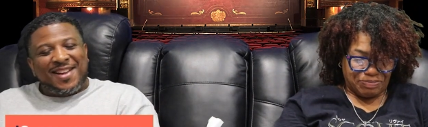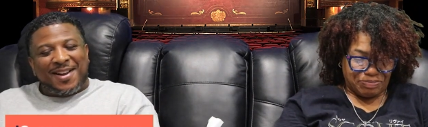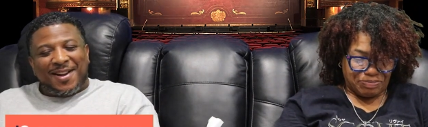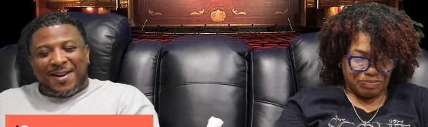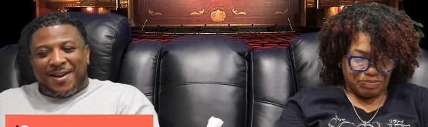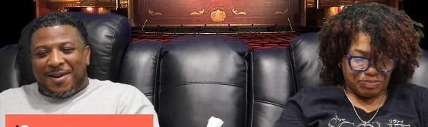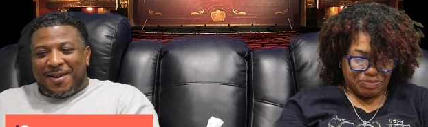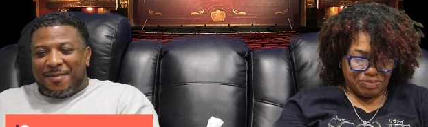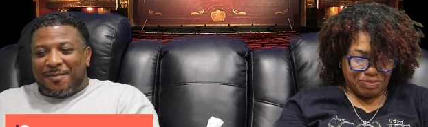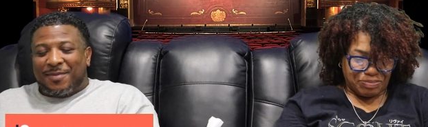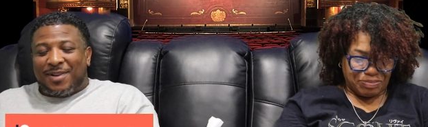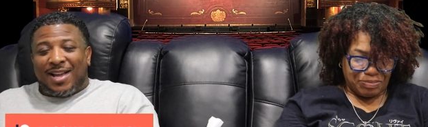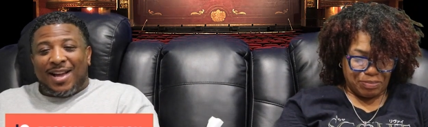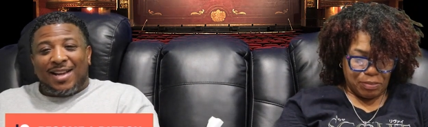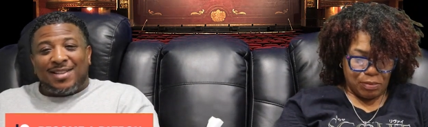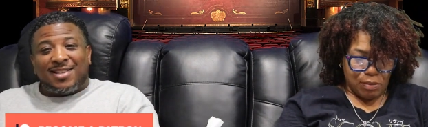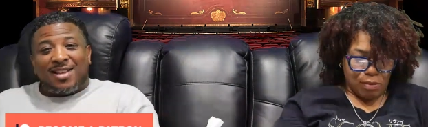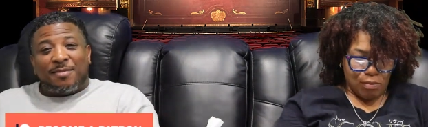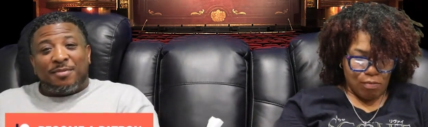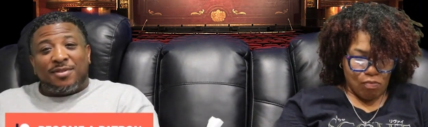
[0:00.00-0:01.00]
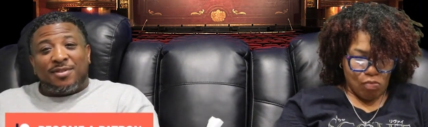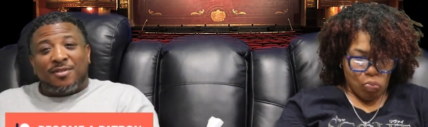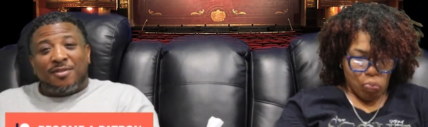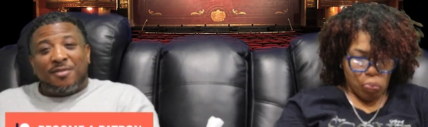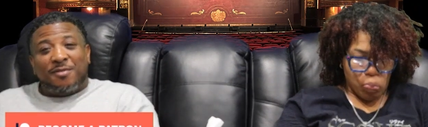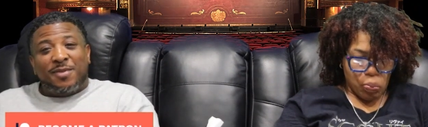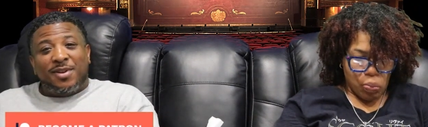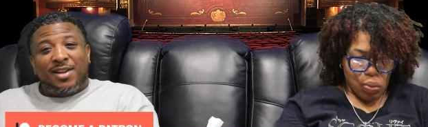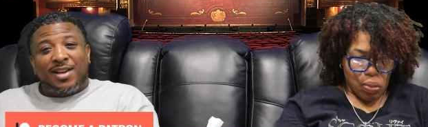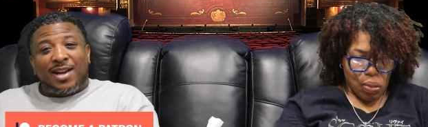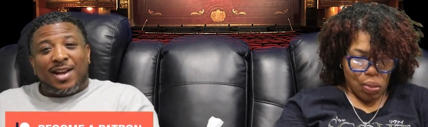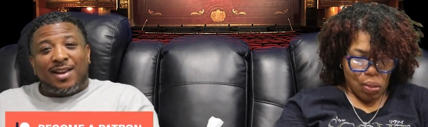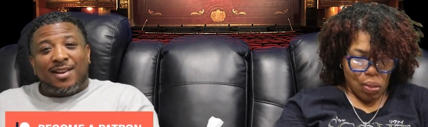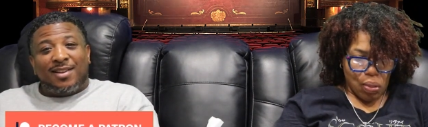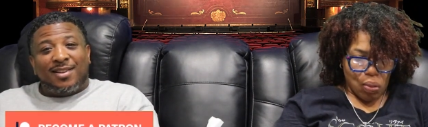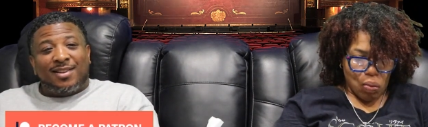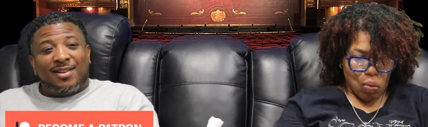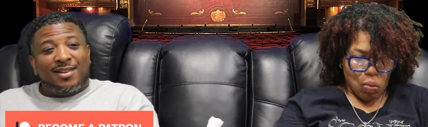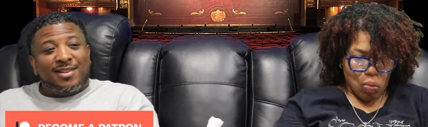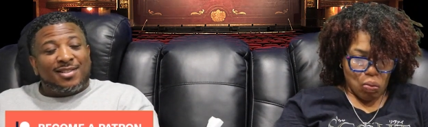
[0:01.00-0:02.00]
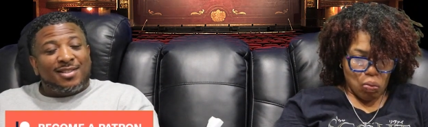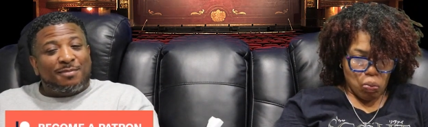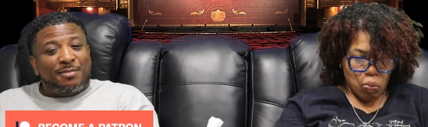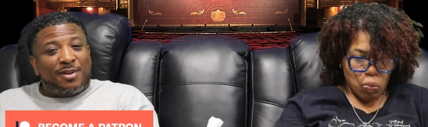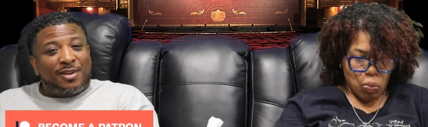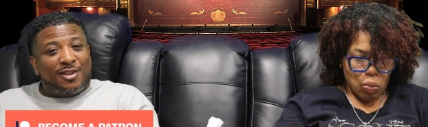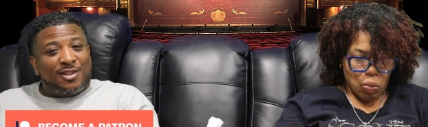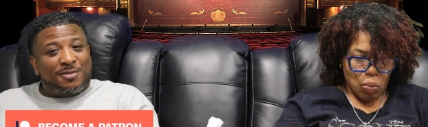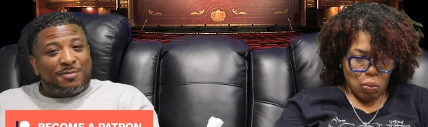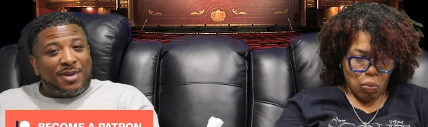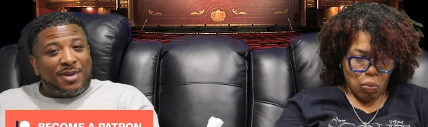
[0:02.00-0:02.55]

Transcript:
Speaker 1: Um, last episode, we got uh, Isabelle's